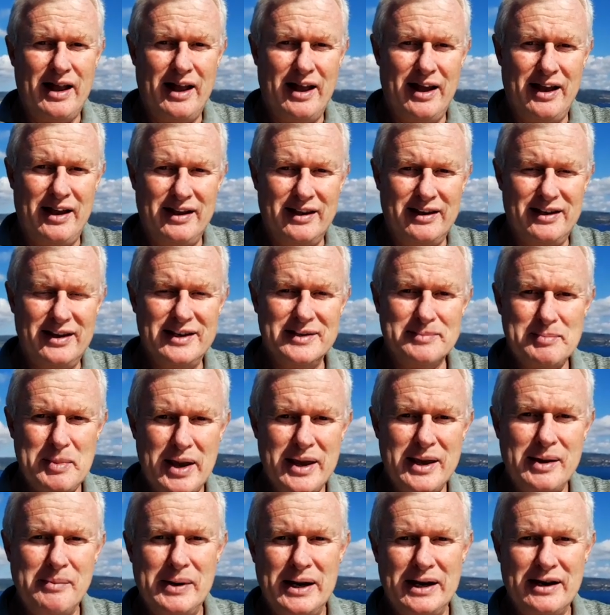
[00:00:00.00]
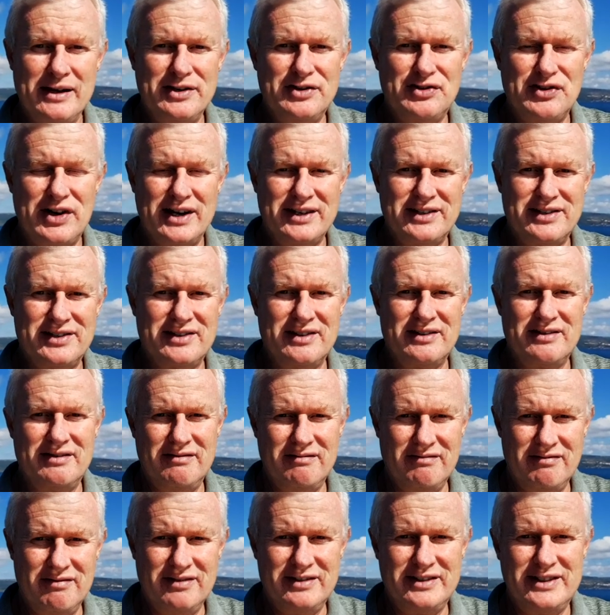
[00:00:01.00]
Uh, here's my email address
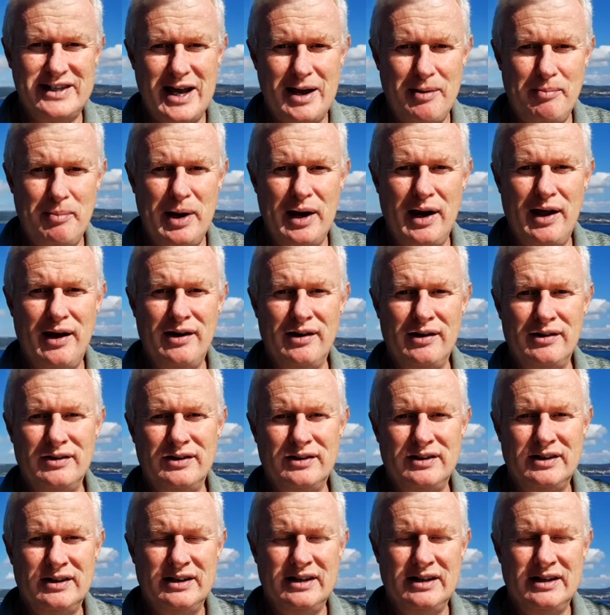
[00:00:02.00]
down below.